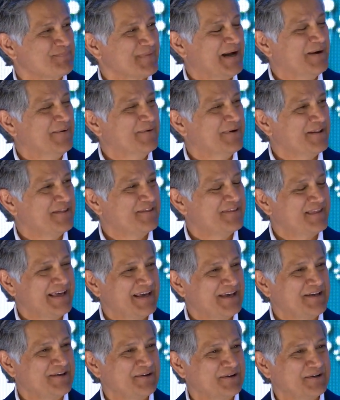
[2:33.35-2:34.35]
want to
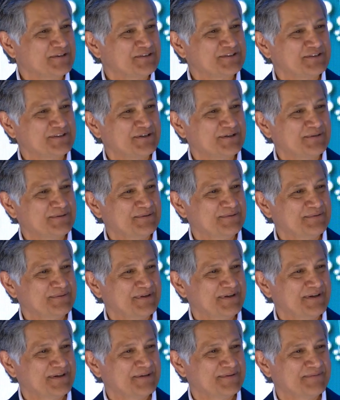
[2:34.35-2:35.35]
thank
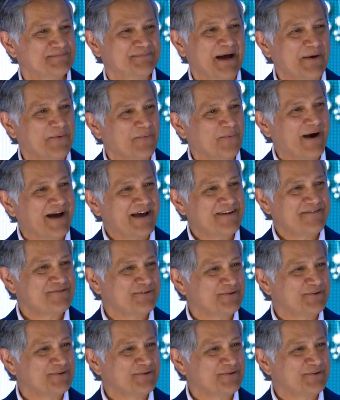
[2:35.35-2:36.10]
also my wife,